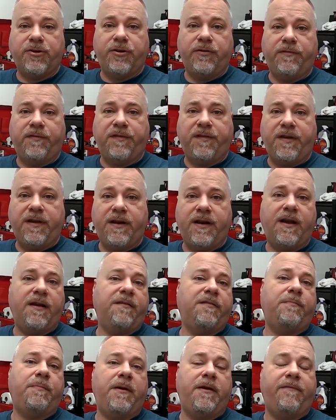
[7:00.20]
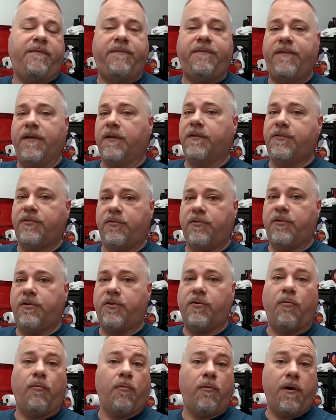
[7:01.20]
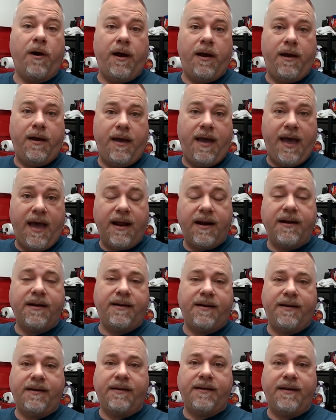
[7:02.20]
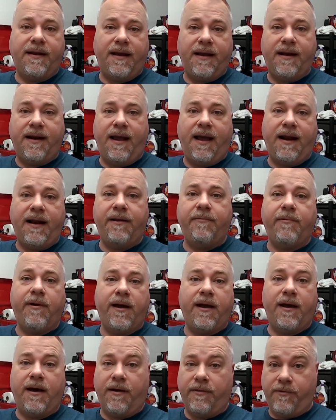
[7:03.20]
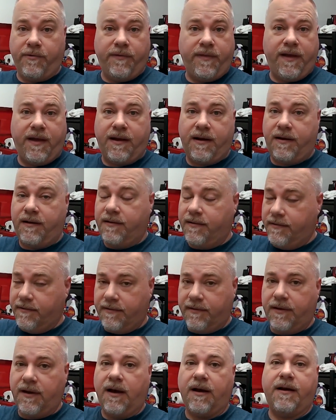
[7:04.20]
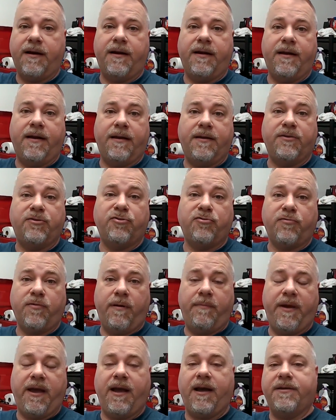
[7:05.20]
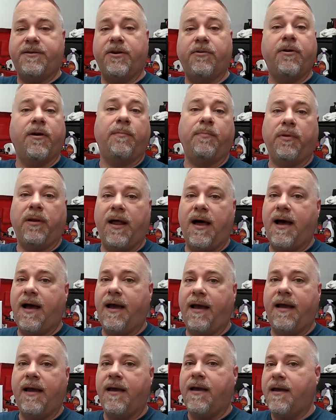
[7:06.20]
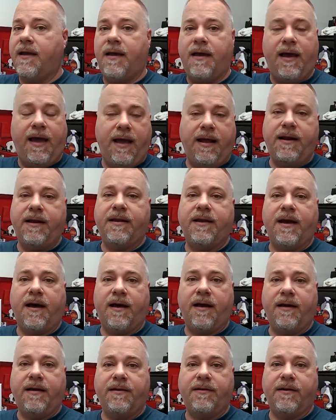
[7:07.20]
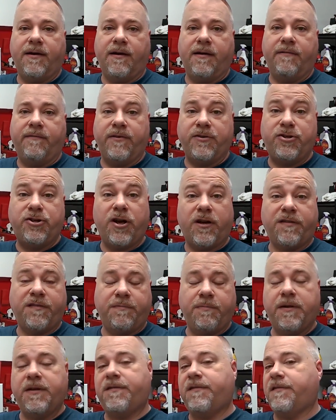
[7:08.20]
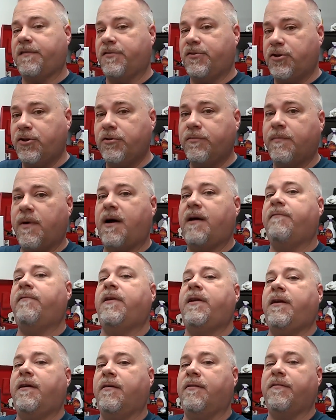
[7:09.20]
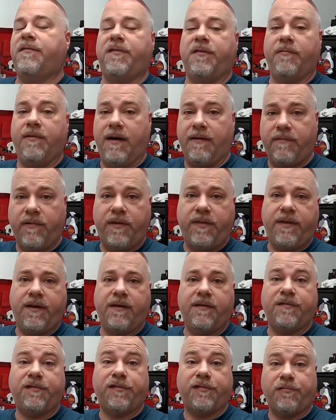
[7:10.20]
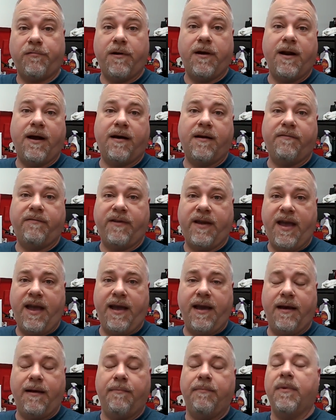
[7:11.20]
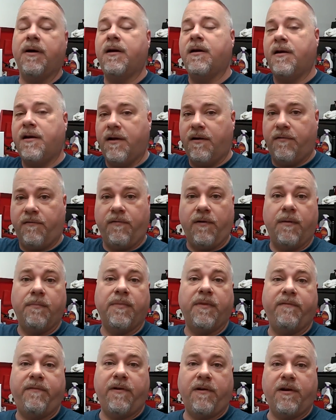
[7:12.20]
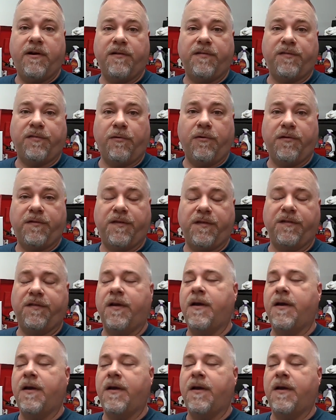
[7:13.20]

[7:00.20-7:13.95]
you've seen has been filtered or edited in any way other than cutting and trimming. I don't apply any kind of adjustments to my videos, so everything is straight out of cam from the various sources.